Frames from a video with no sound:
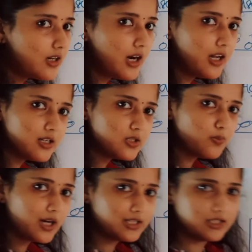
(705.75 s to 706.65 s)
color is
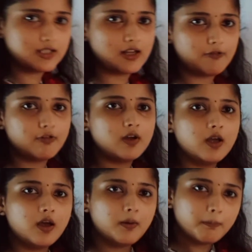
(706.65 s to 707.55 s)
white itself.
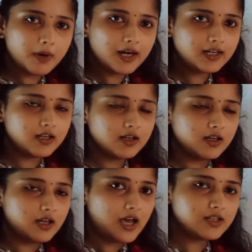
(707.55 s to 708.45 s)
But
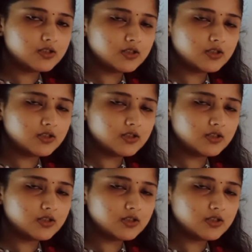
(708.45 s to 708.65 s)
as